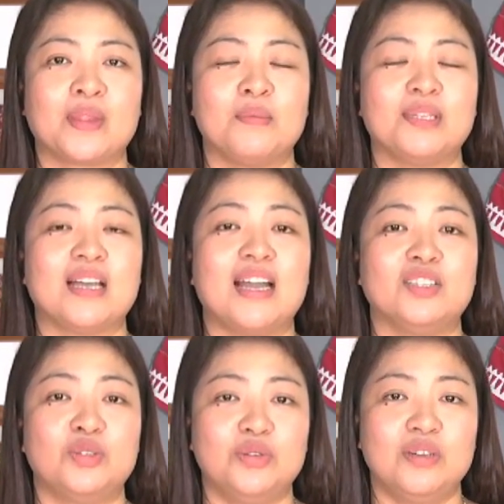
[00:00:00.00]
But I
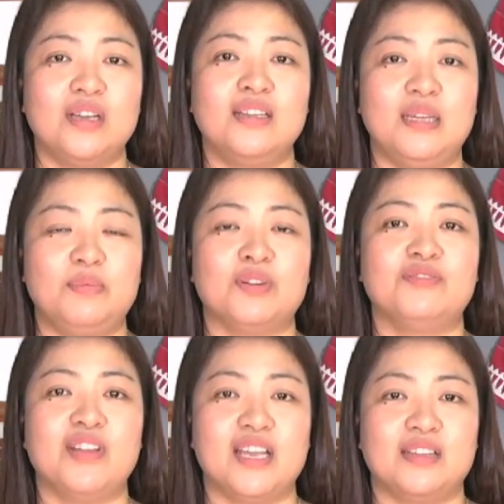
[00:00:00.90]
took a leap
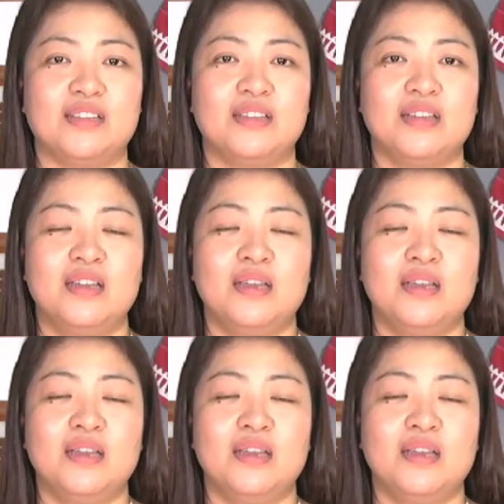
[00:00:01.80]
of faith.